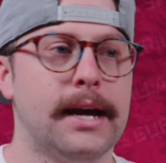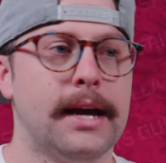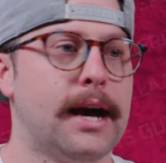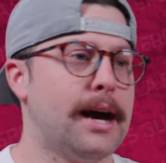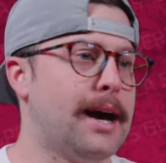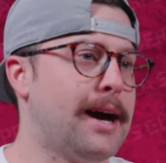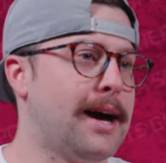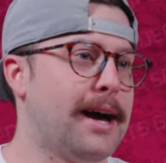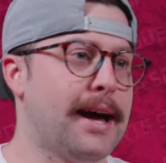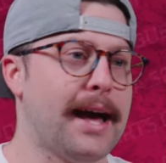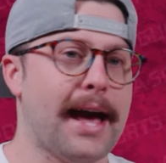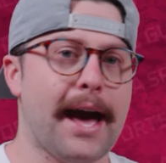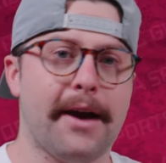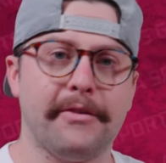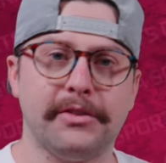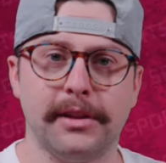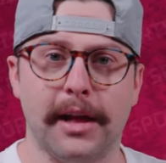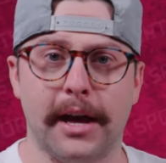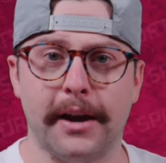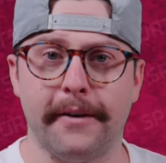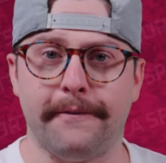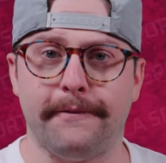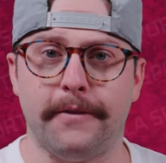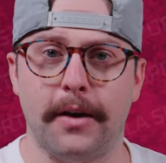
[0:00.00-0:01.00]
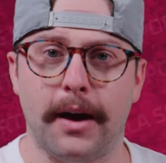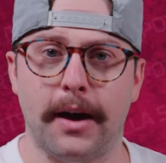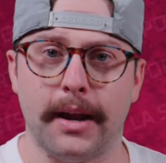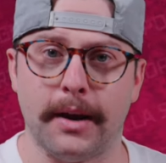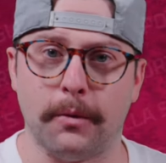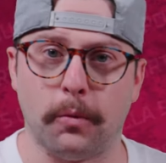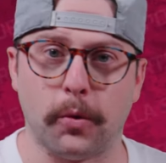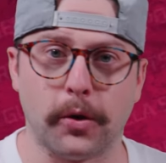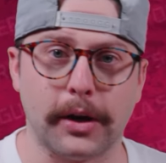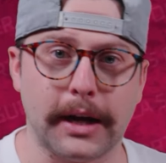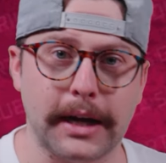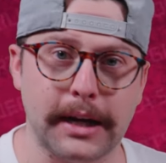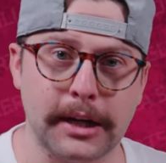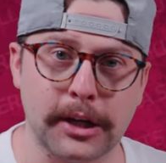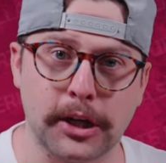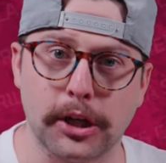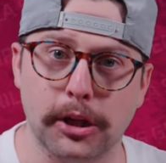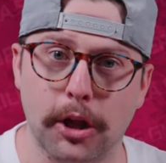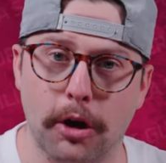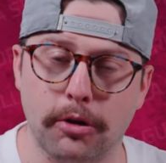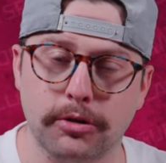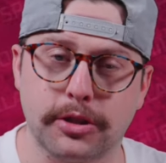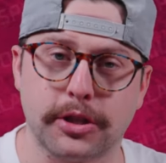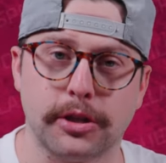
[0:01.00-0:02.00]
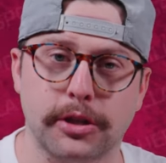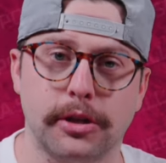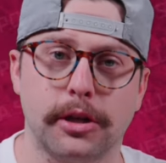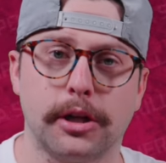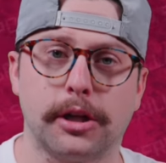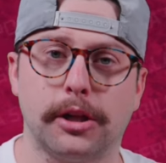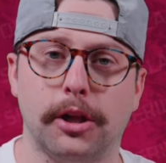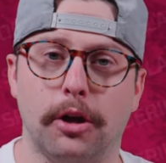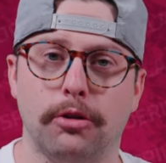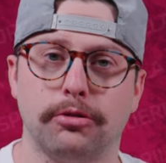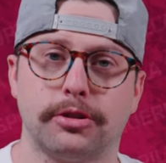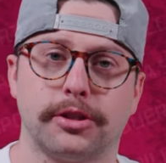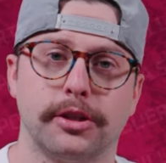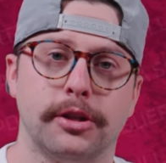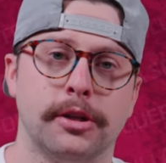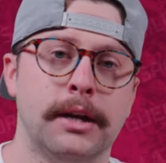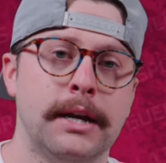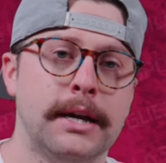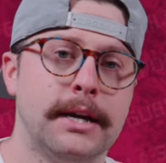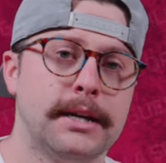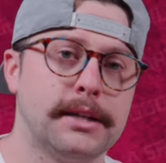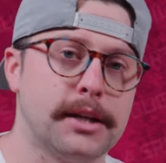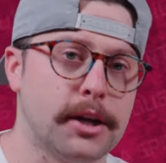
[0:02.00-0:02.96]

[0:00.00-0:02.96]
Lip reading: having a lot of fun, and we're getting closer and closer